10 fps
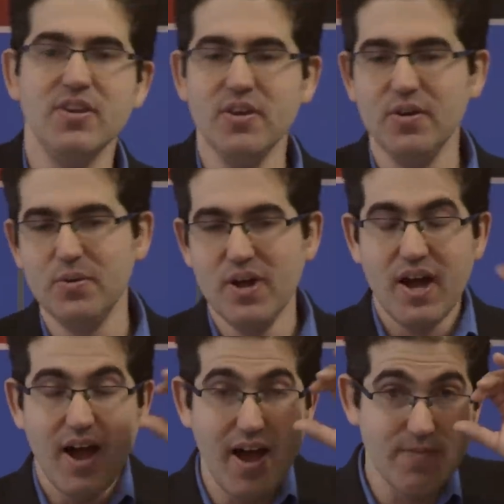you
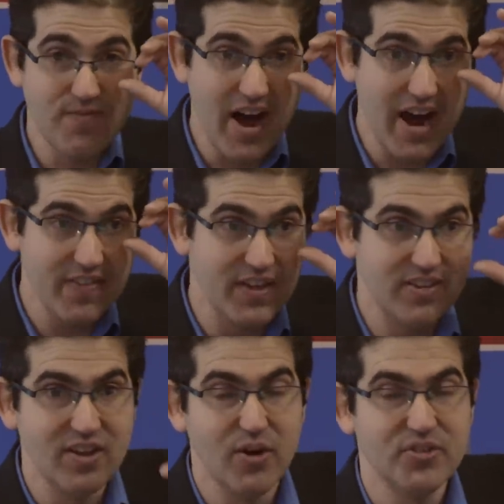uh, find
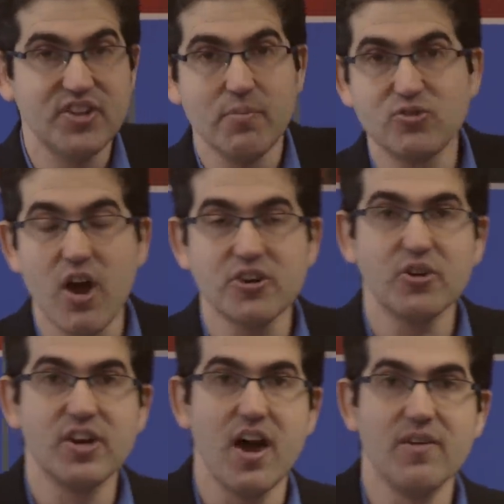that you know, some structure
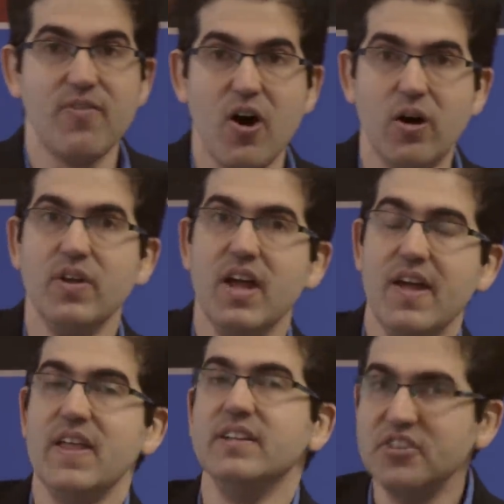cannot evolve,
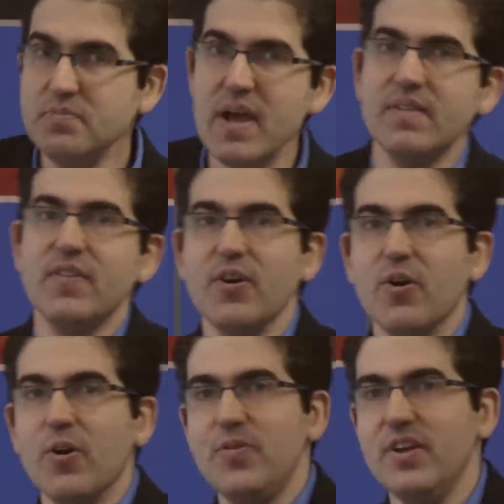that doesn't mean that the
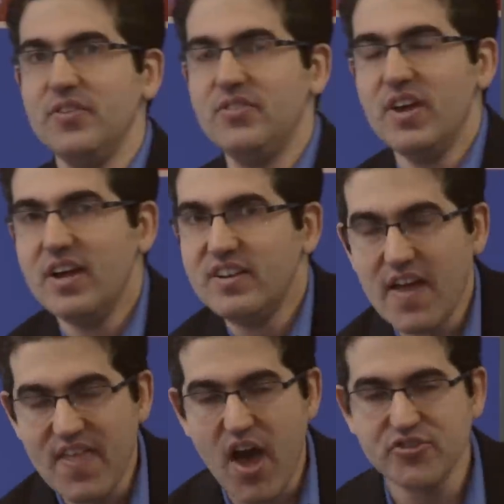Earth is
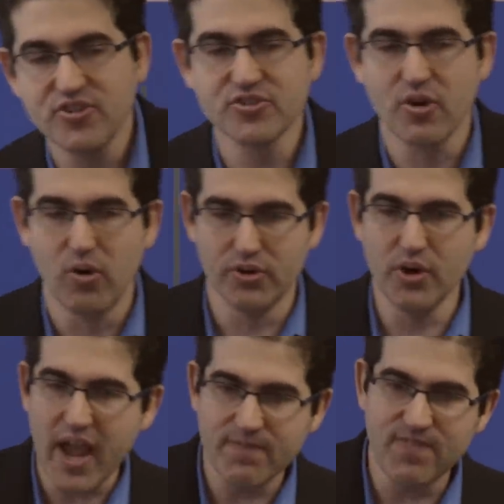10,000 years old.
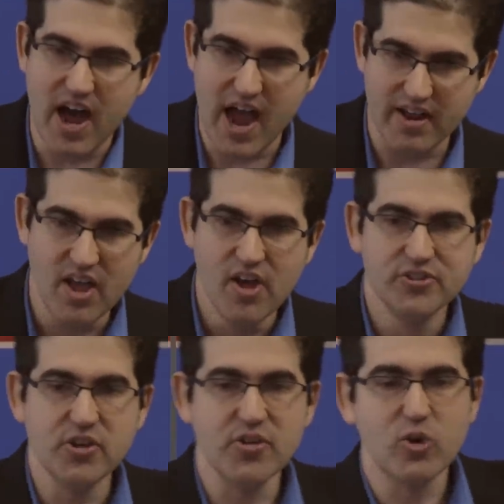Okay, fine.
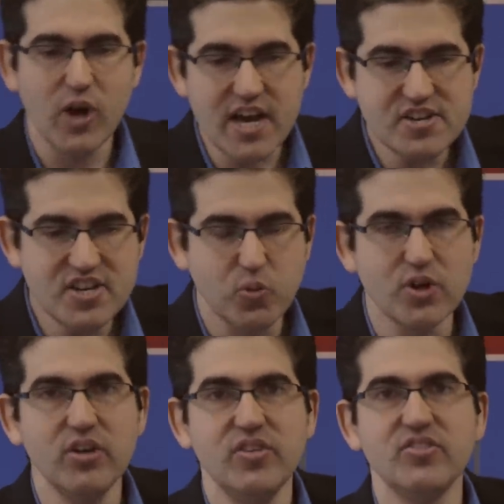So the creationists were
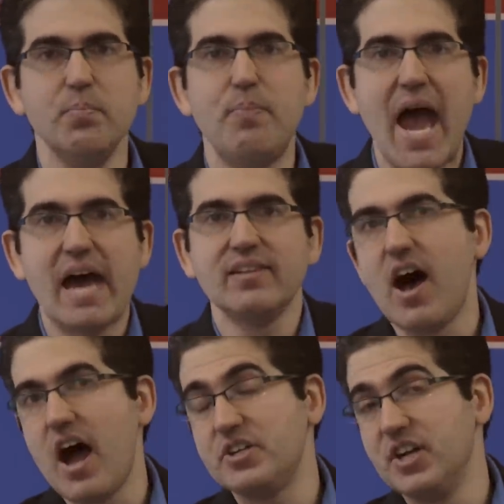using some bad
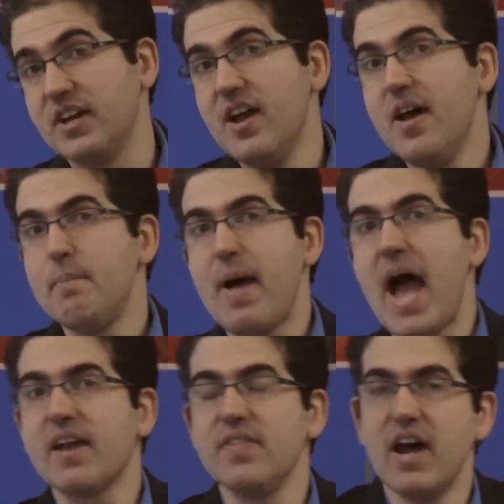logic
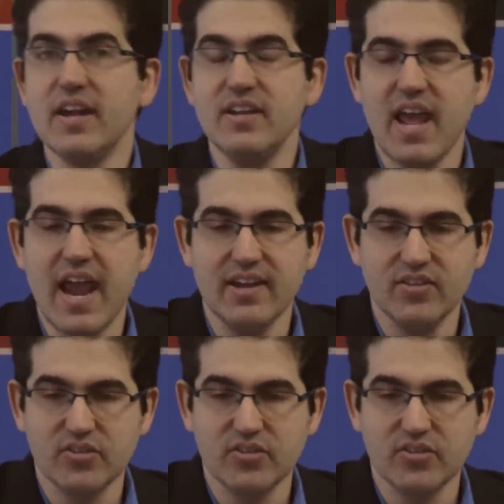back in the 1980s,